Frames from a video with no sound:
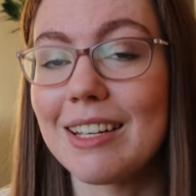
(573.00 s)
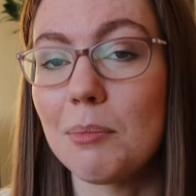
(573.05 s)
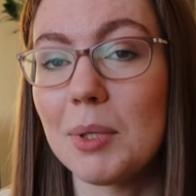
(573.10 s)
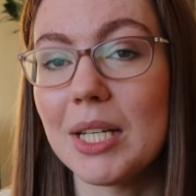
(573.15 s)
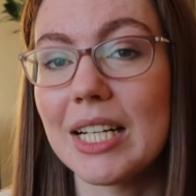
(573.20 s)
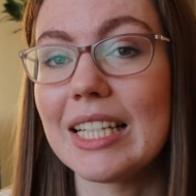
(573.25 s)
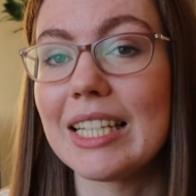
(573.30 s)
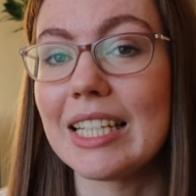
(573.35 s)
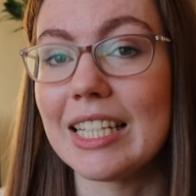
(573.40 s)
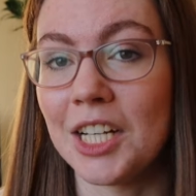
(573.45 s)
it had
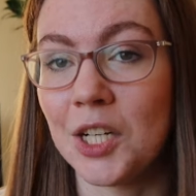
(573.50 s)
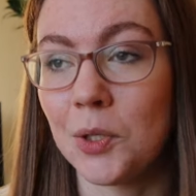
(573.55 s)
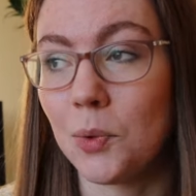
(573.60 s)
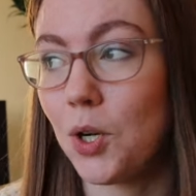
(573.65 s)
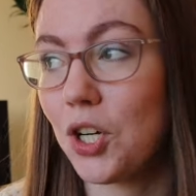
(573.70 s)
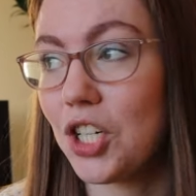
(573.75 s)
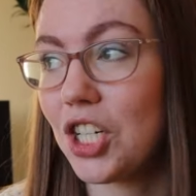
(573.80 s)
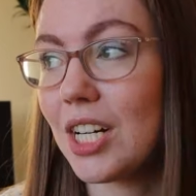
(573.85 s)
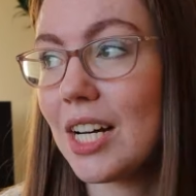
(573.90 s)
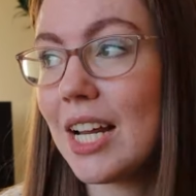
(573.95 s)
been in the
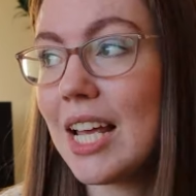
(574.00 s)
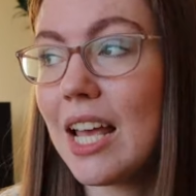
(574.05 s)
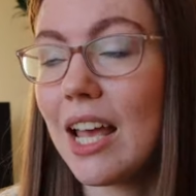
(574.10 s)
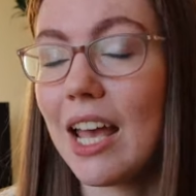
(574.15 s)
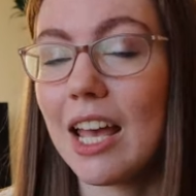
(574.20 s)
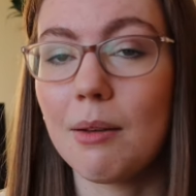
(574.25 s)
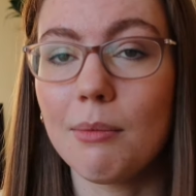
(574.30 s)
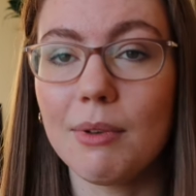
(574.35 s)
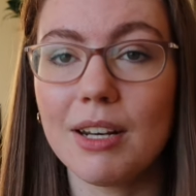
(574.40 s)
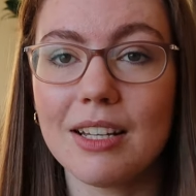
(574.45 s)
dishwasher.
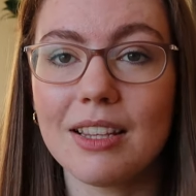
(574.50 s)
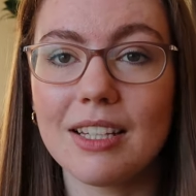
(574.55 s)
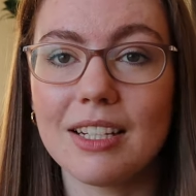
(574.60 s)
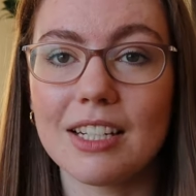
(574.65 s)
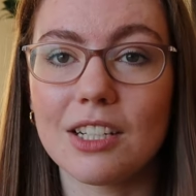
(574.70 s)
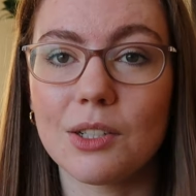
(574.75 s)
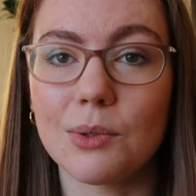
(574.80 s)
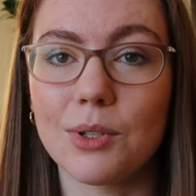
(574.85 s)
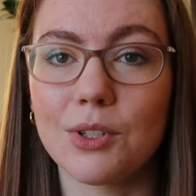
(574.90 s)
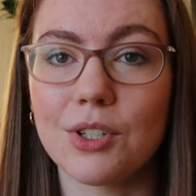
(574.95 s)
It had been in the
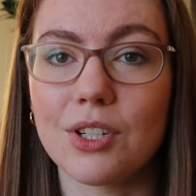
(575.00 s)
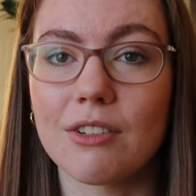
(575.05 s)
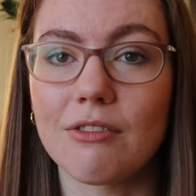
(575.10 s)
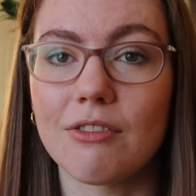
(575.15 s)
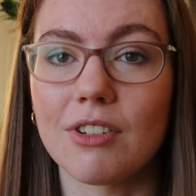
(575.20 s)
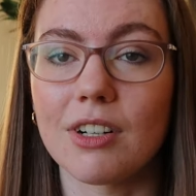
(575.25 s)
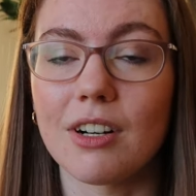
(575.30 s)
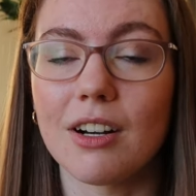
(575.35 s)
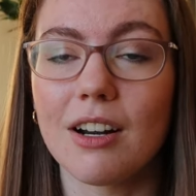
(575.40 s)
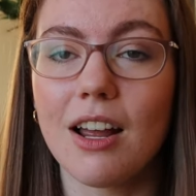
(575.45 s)
dishwasher
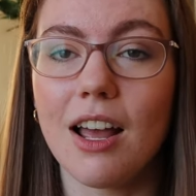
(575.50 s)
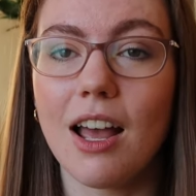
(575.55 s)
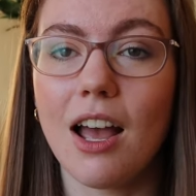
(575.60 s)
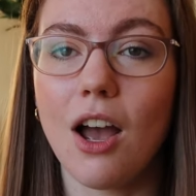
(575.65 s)
for